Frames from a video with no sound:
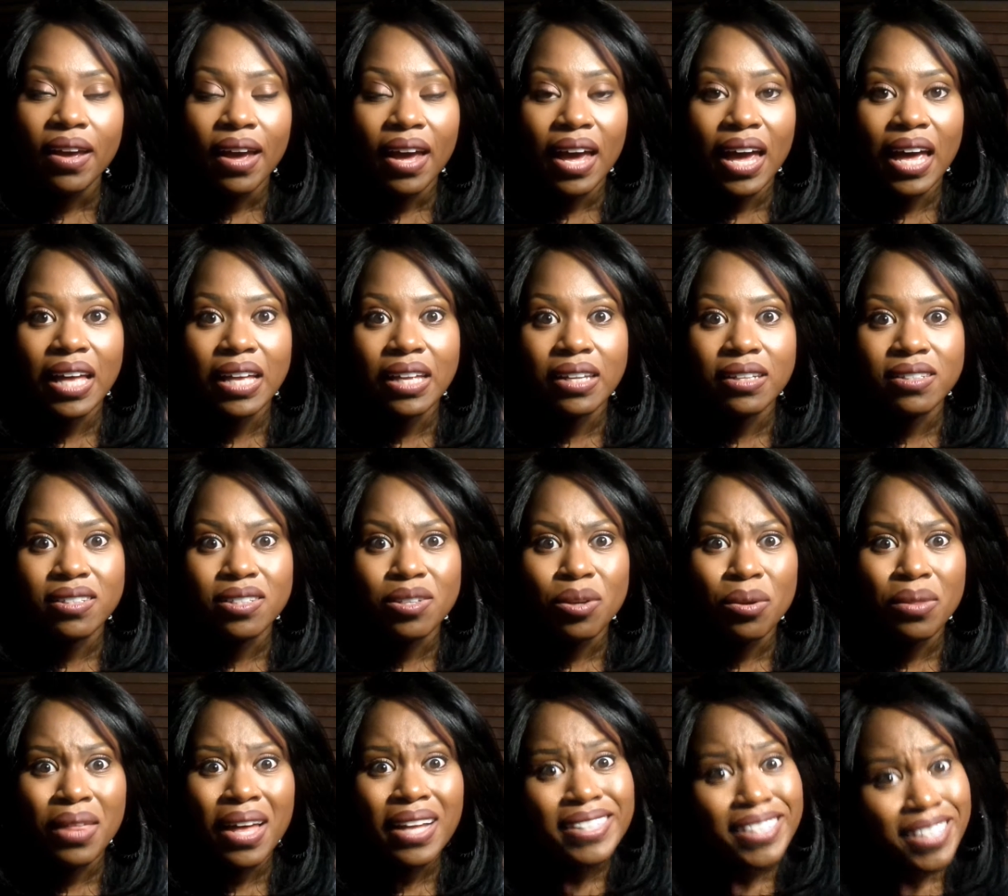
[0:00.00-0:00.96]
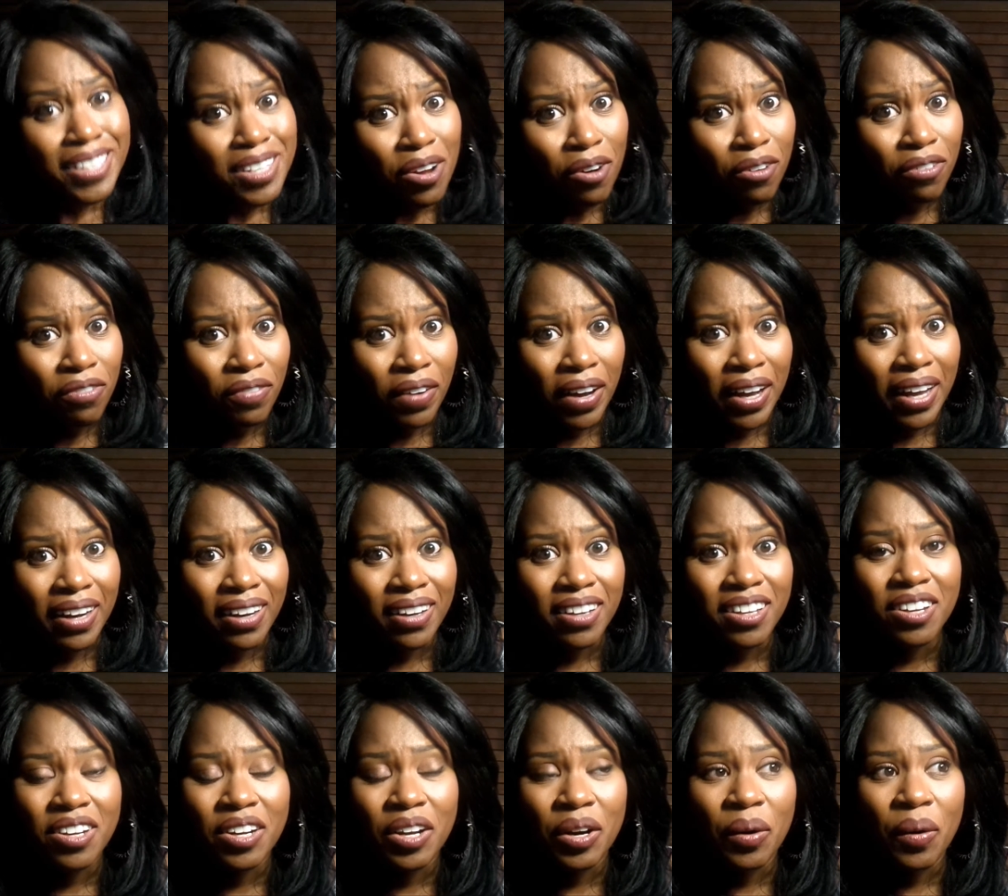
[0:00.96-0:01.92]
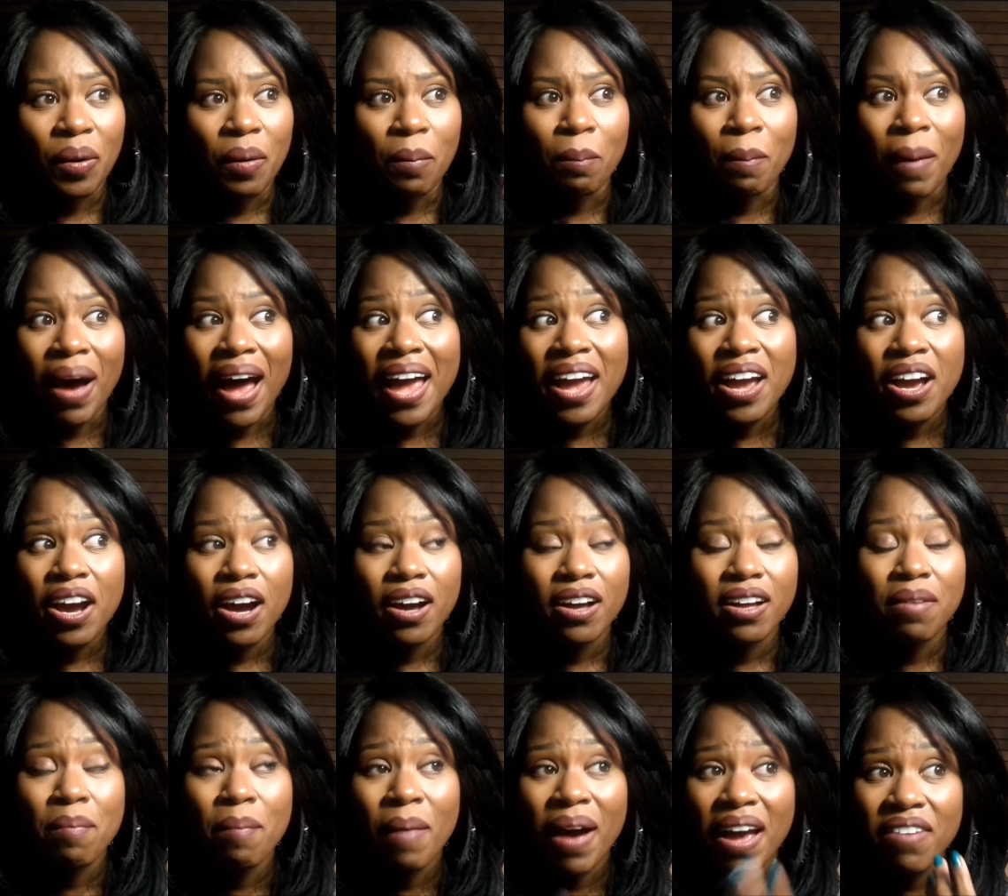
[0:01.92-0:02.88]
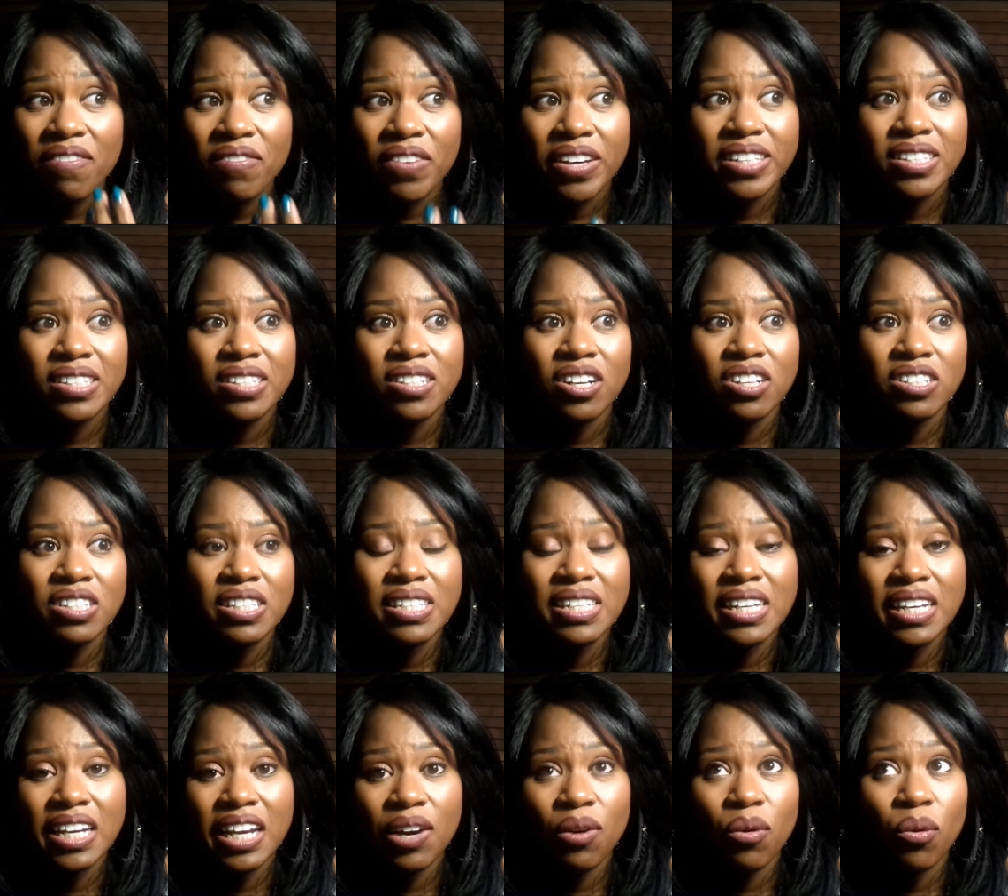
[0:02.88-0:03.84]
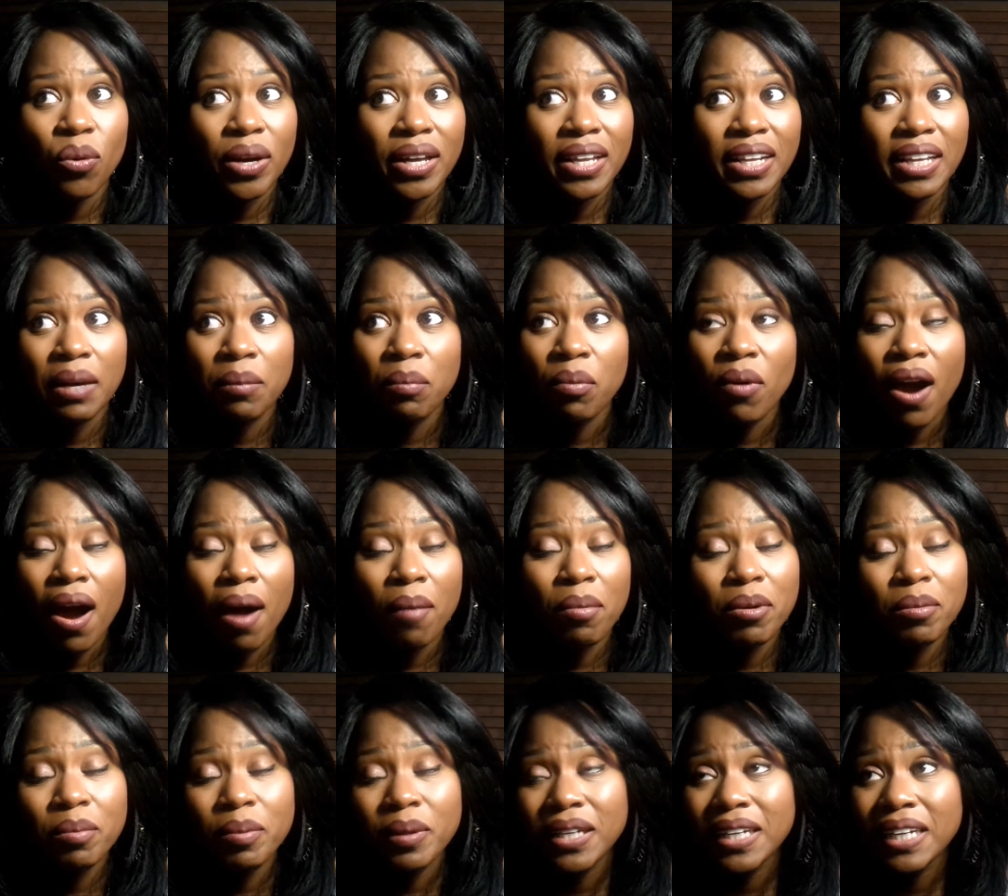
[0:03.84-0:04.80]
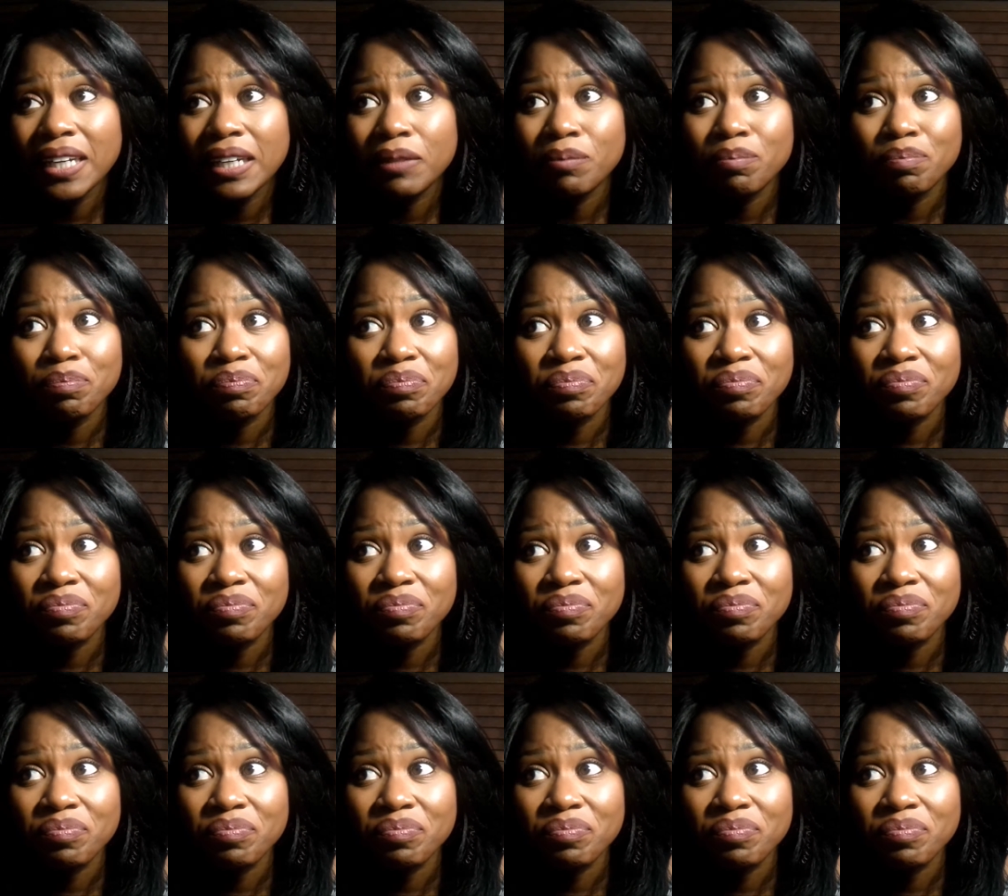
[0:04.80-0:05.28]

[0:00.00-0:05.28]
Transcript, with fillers: And so that's no fun. You know, my my face starts to get oily probably